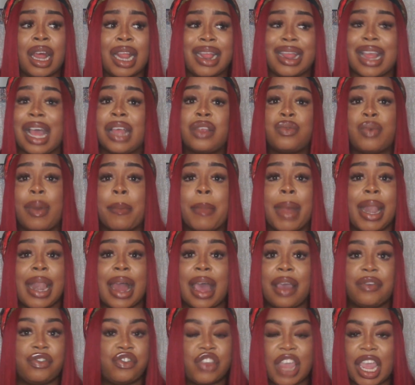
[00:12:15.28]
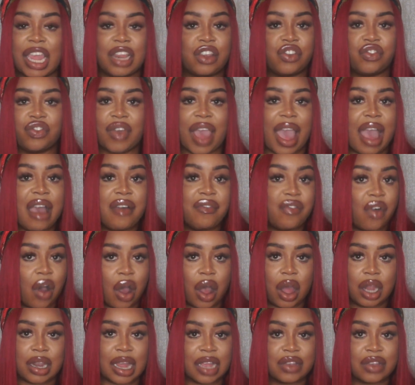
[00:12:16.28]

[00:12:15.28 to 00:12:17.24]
That's when my life changed forever.